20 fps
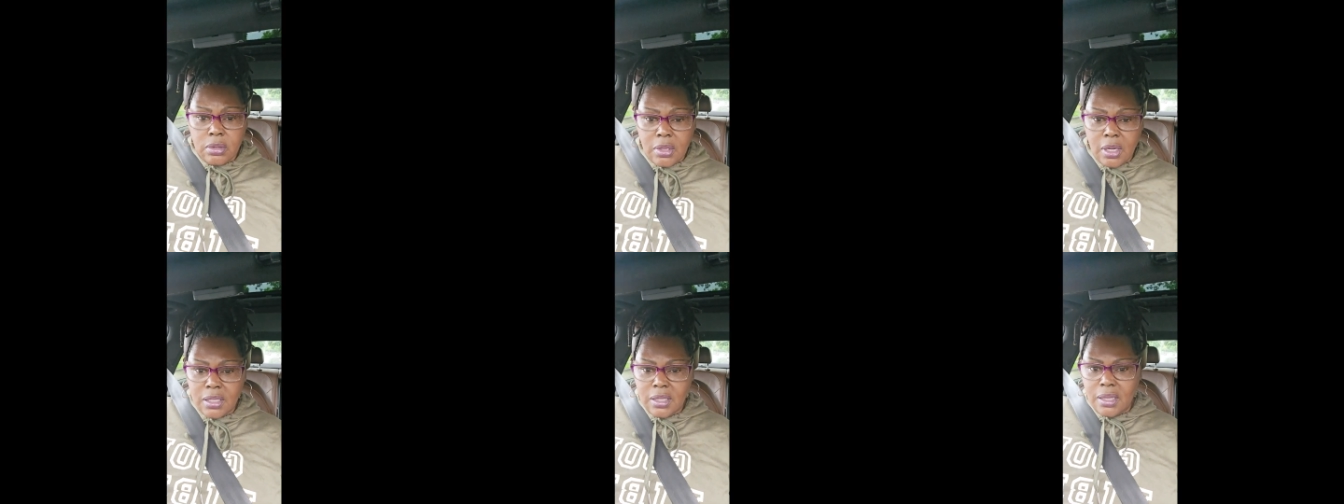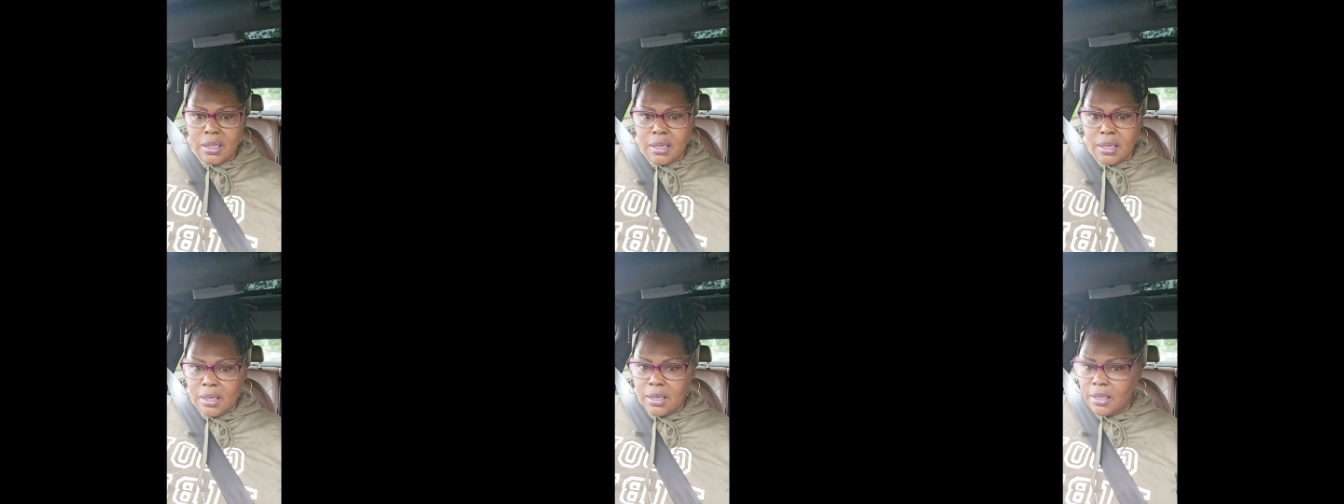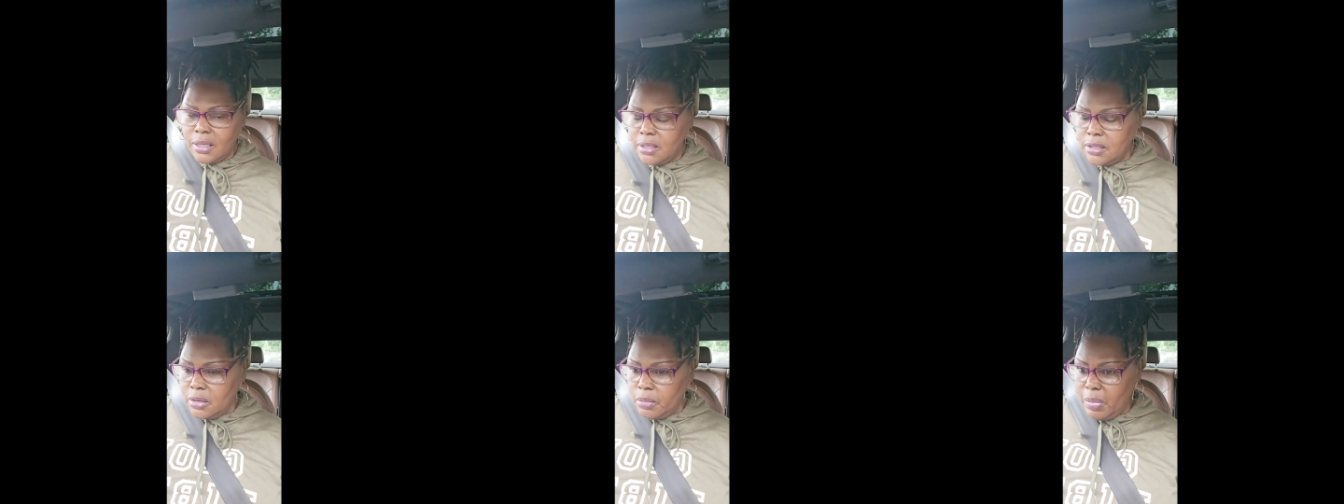I think it
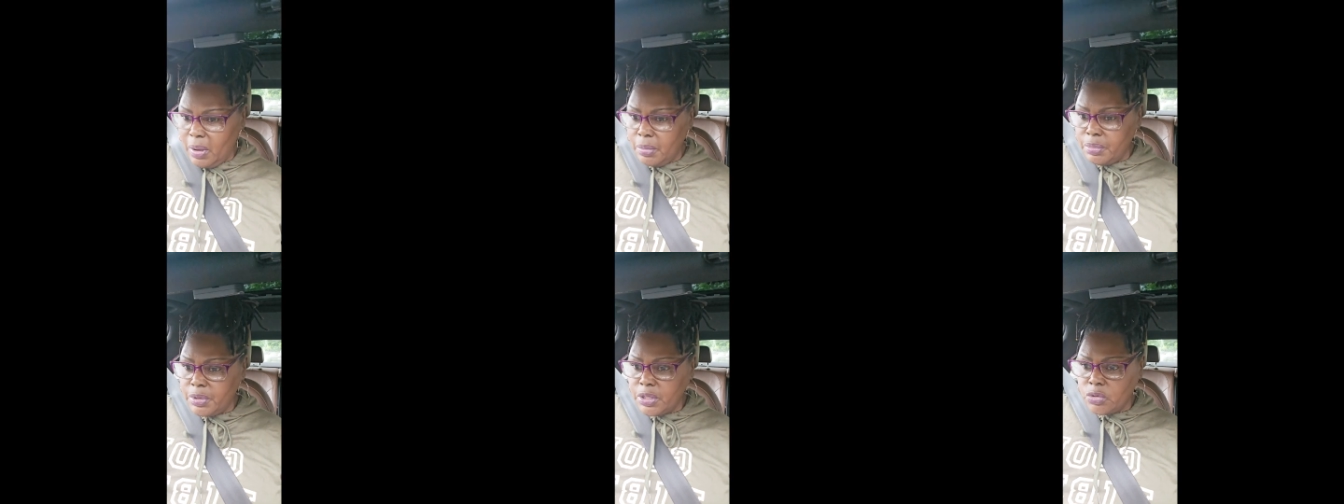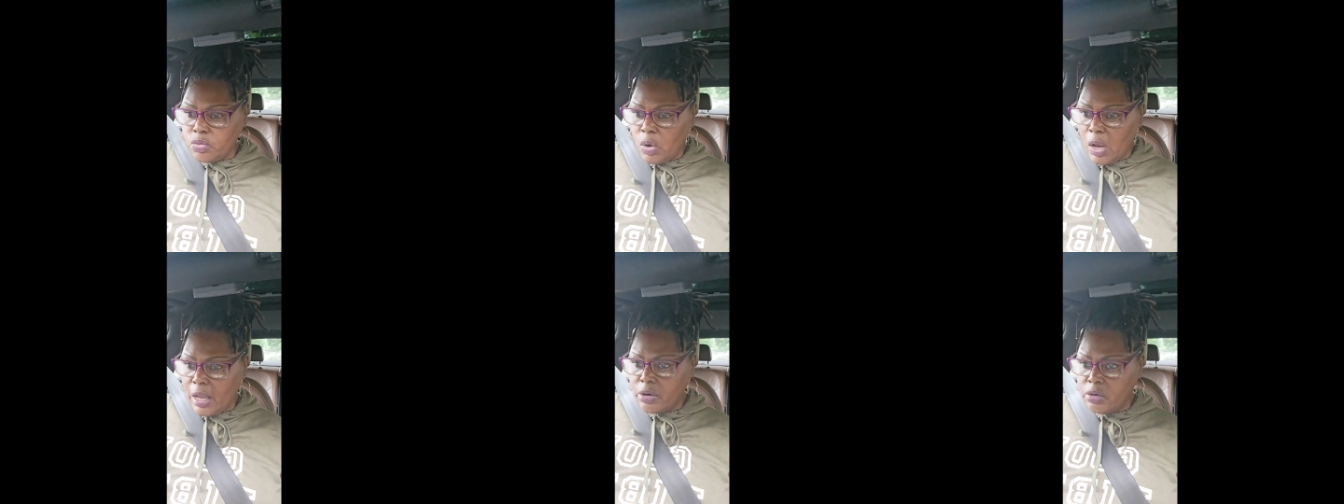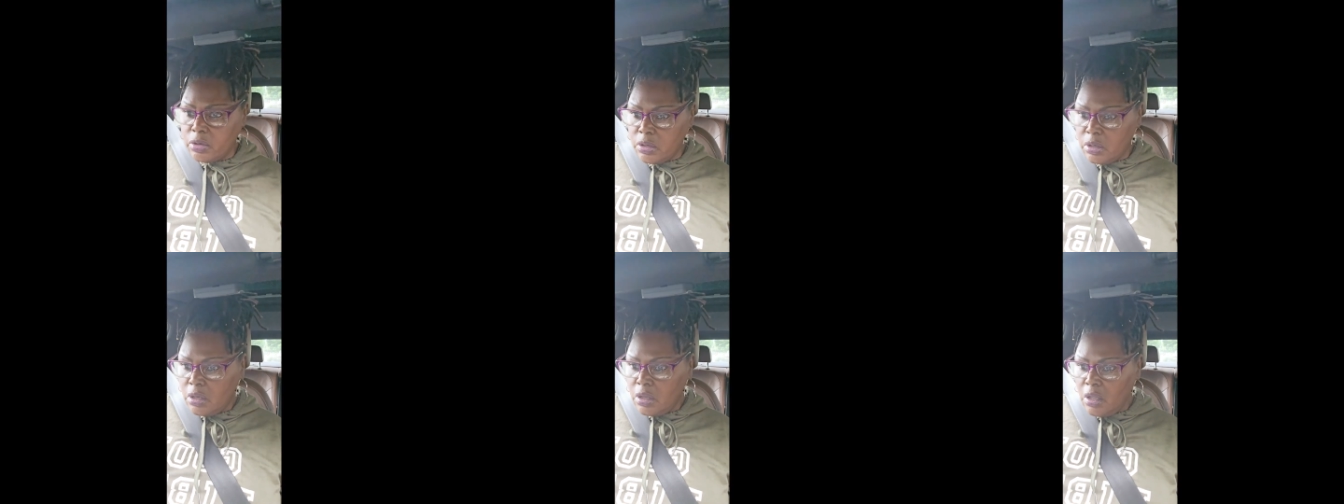is the baby
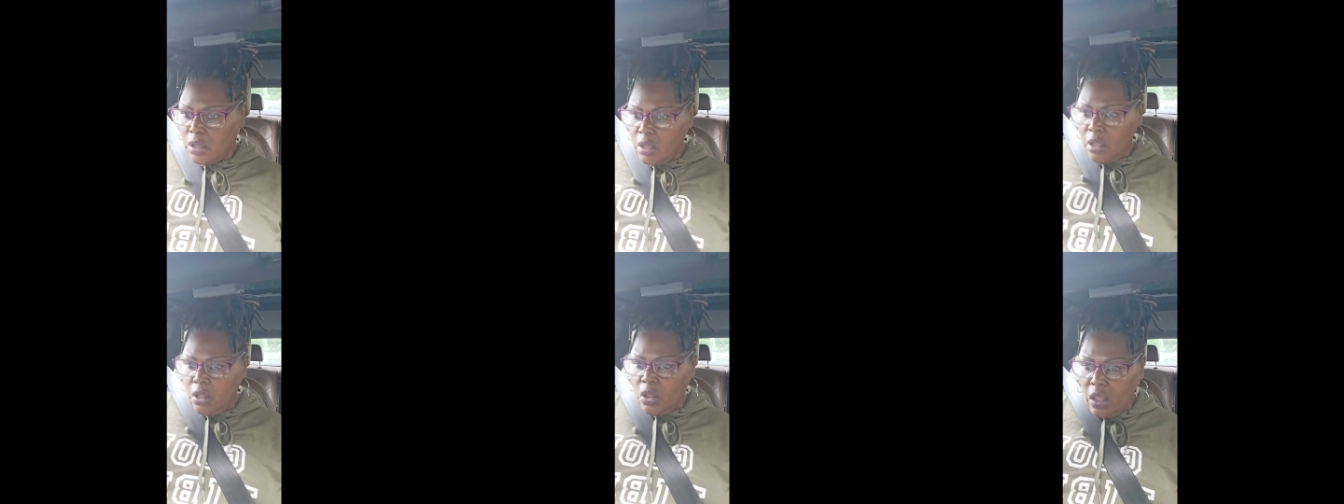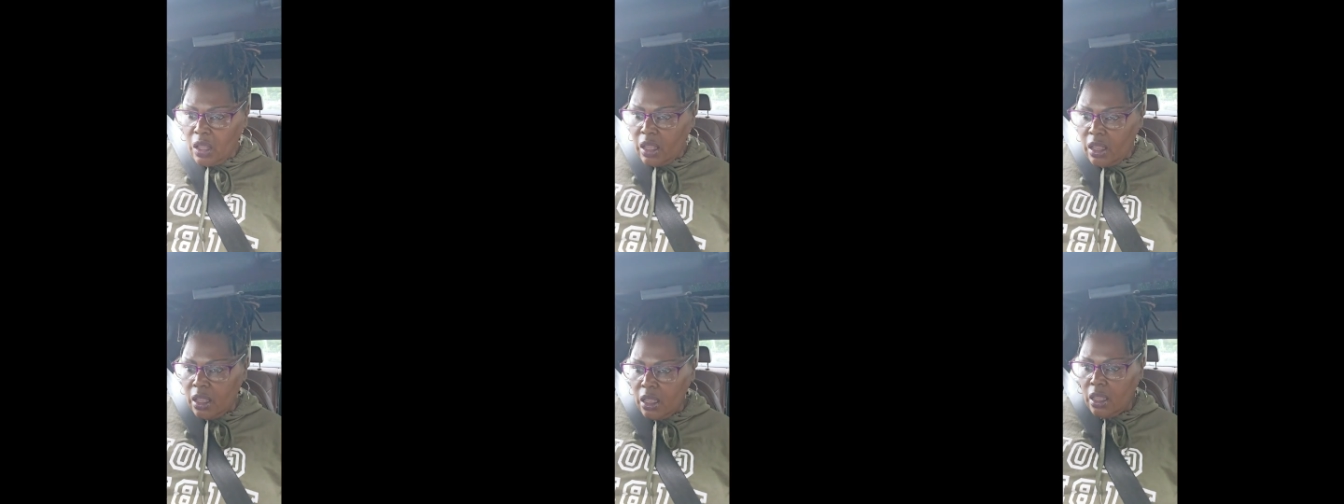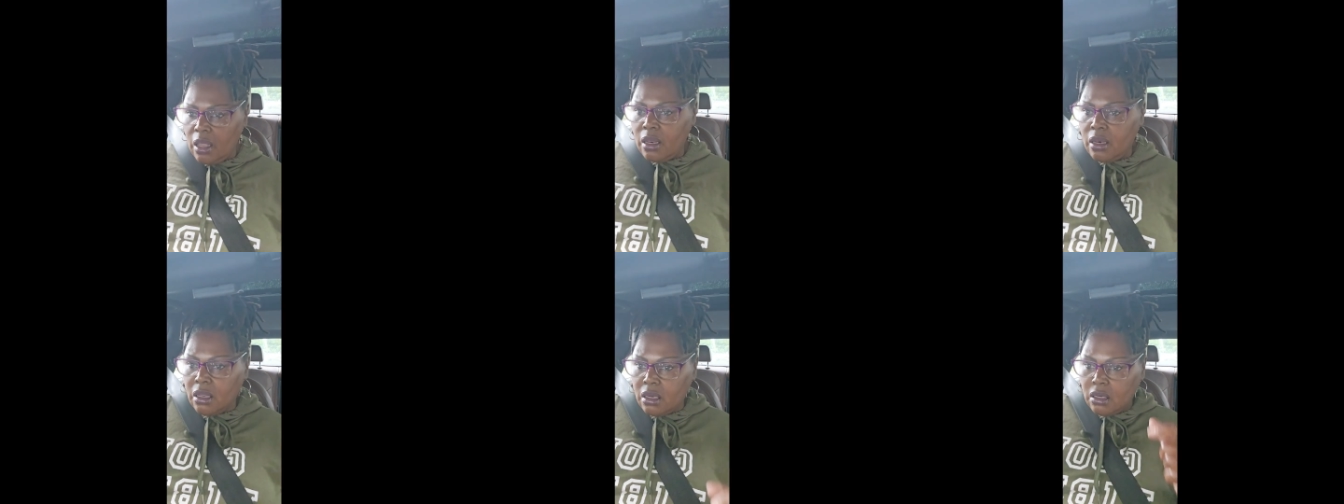swaddle,
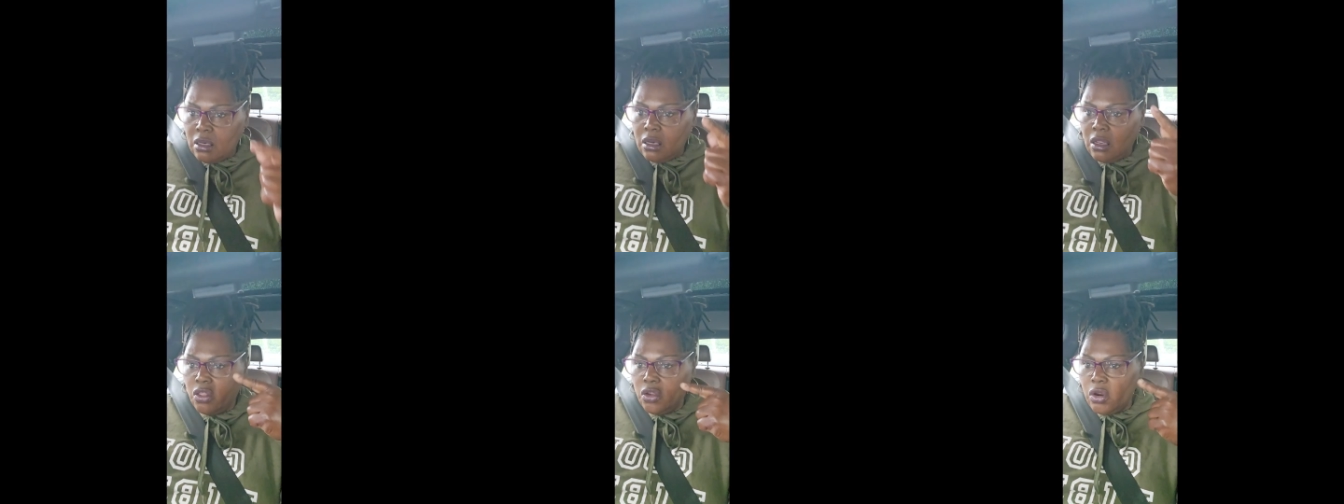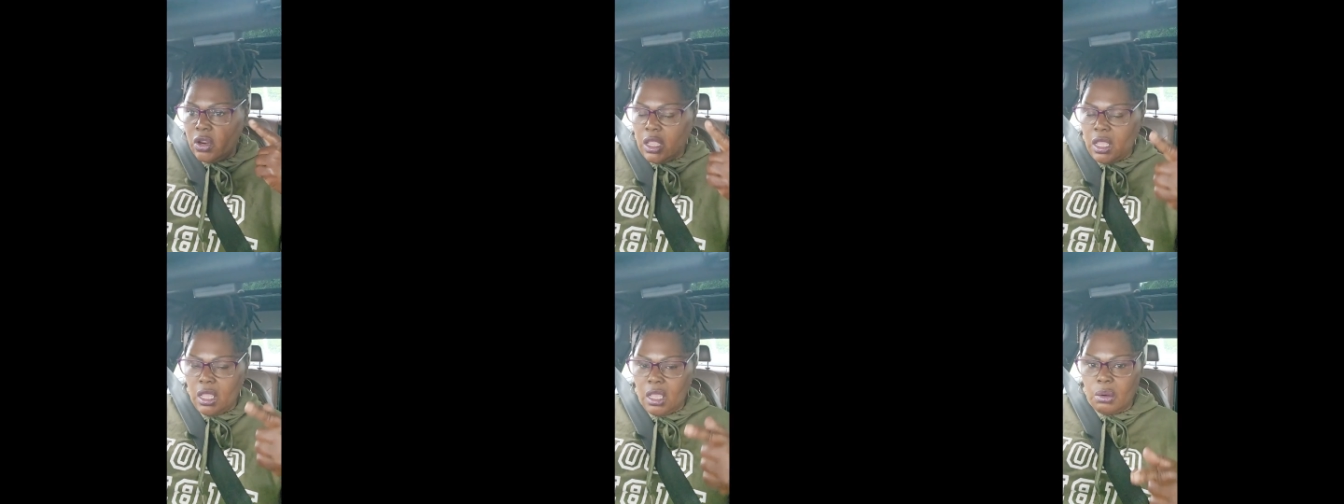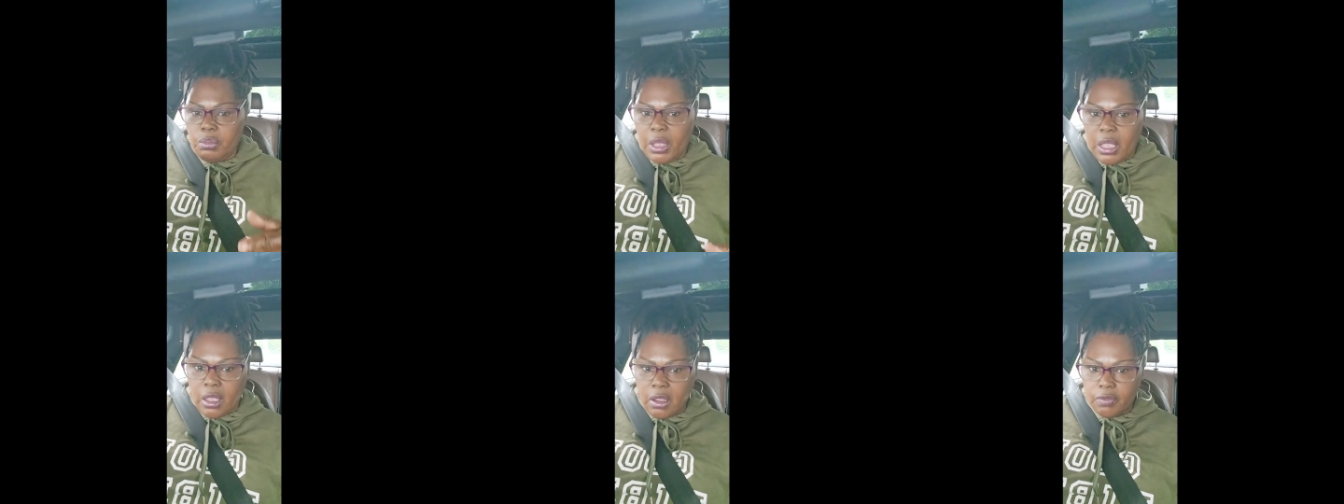and another
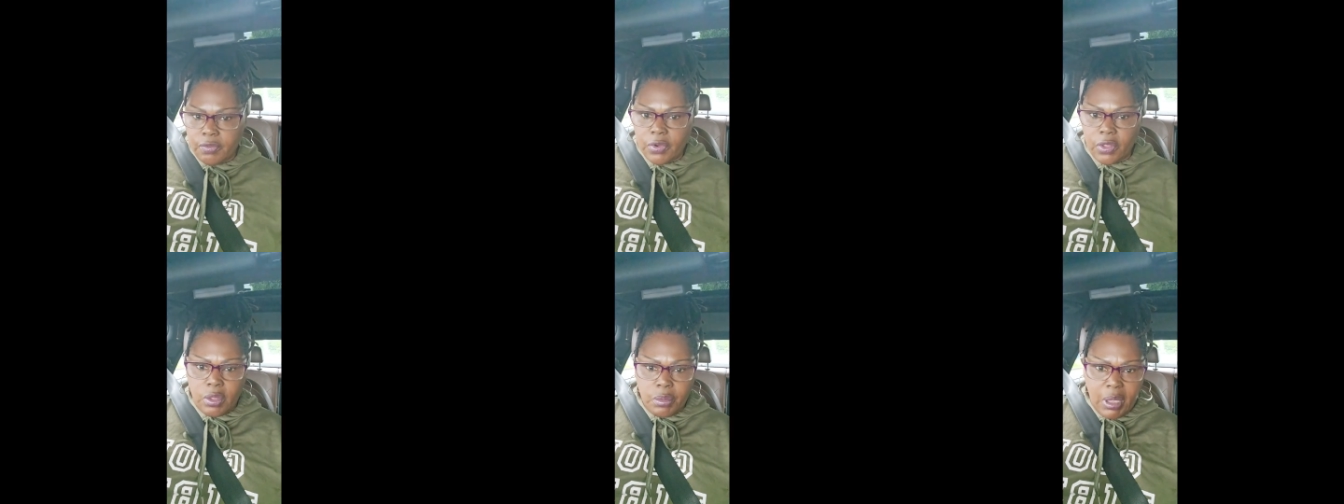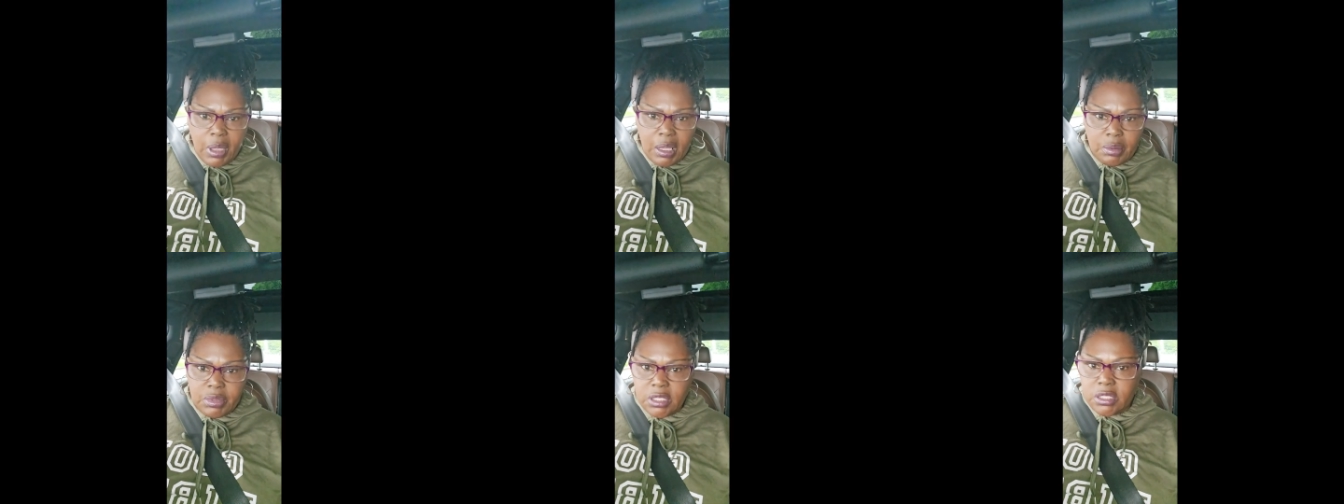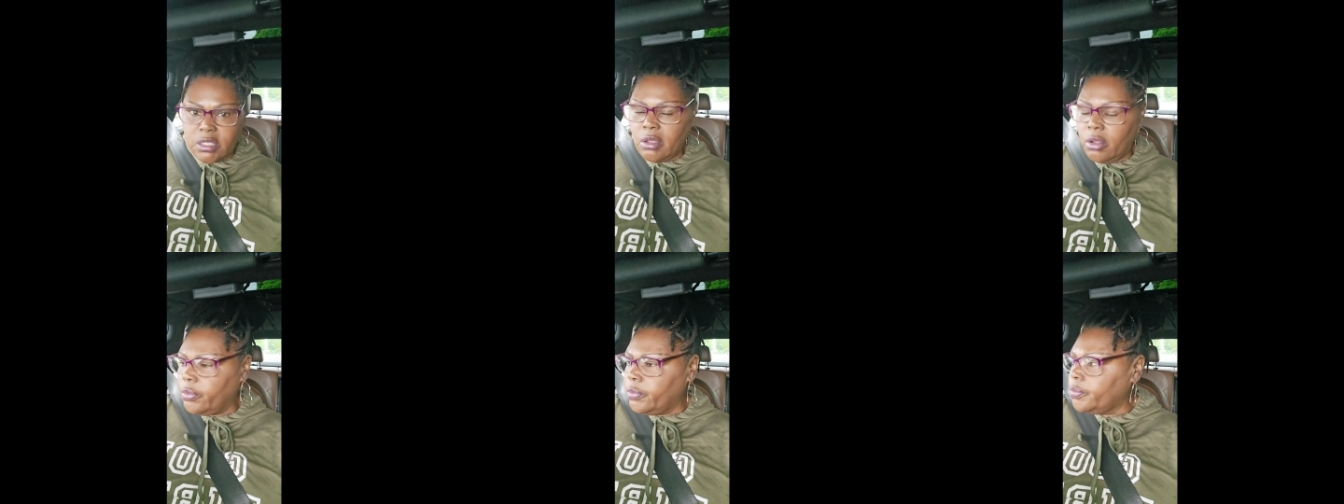headband for the baby. So